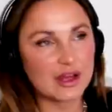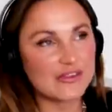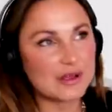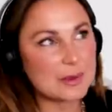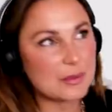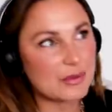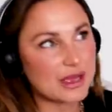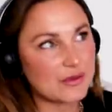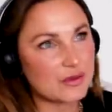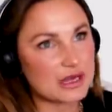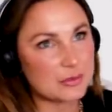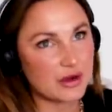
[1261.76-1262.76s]
I think people get
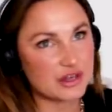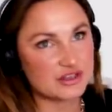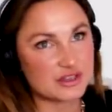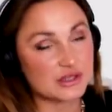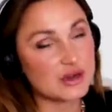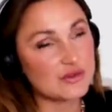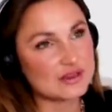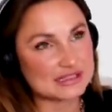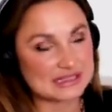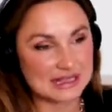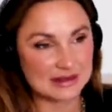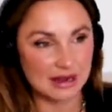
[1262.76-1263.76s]
really precious.
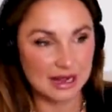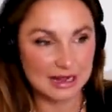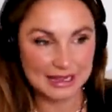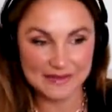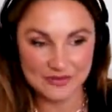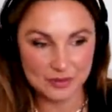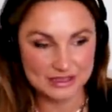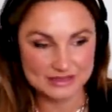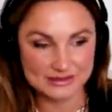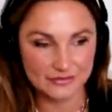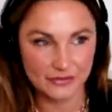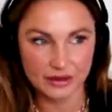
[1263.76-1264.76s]
Obviously, like everybody's
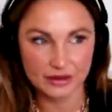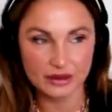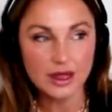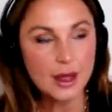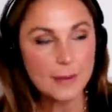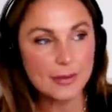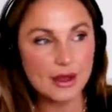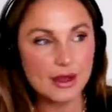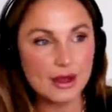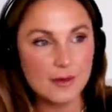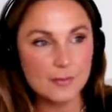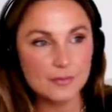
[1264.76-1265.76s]
different, but
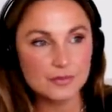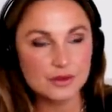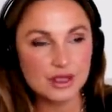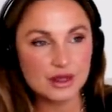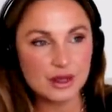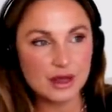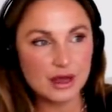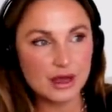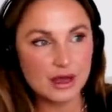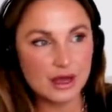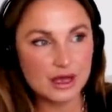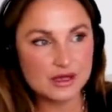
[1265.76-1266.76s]

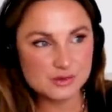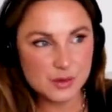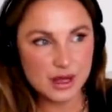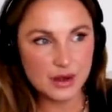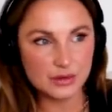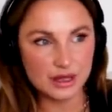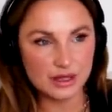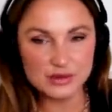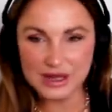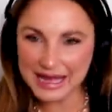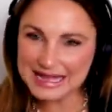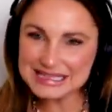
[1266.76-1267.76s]
as well, like you
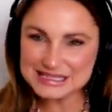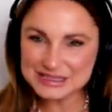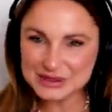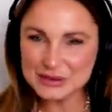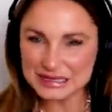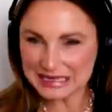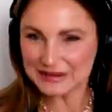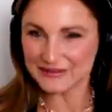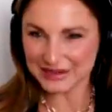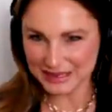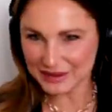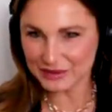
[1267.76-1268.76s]
can still live
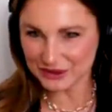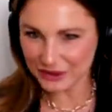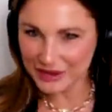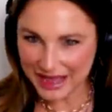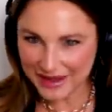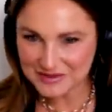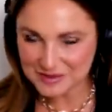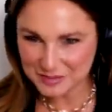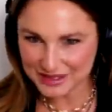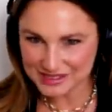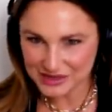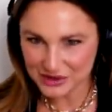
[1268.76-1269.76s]
a little. You don't have to
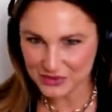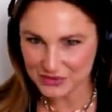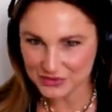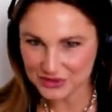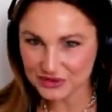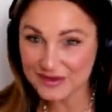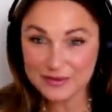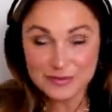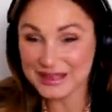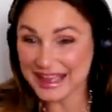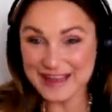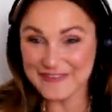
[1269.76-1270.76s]
be so. You just have to
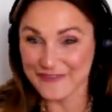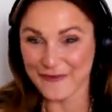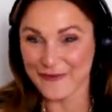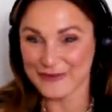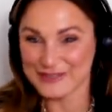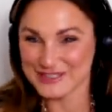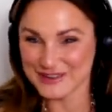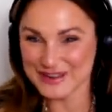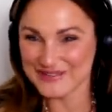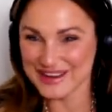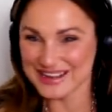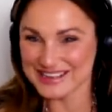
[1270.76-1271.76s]
be careful. Do you know yeah.
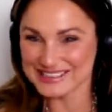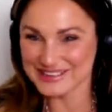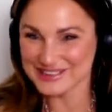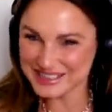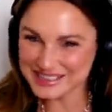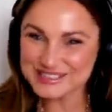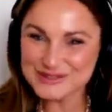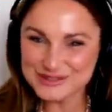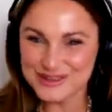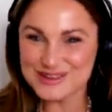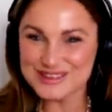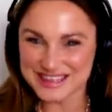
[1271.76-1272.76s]
what I mean? It's like you can still
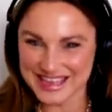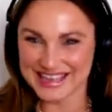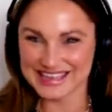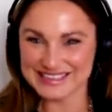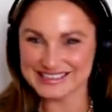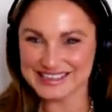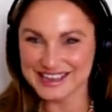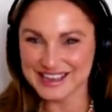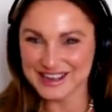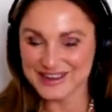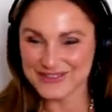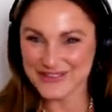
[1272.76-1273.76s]
do things. Know your
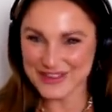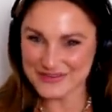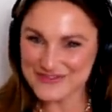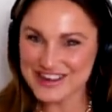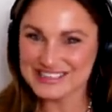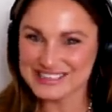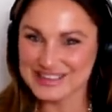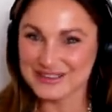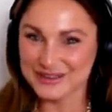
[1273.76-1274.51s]
limits within reason.